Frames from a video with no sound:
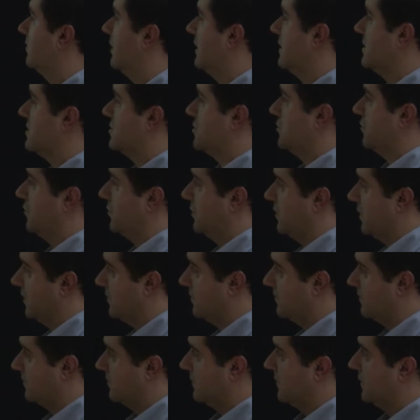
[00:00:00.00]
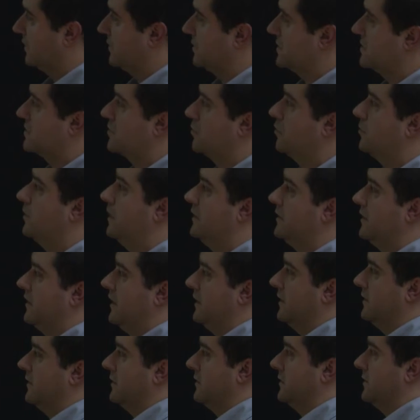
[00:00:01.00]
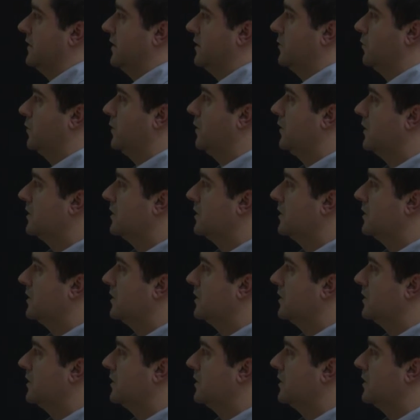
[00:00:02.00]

bus, there is command handler that will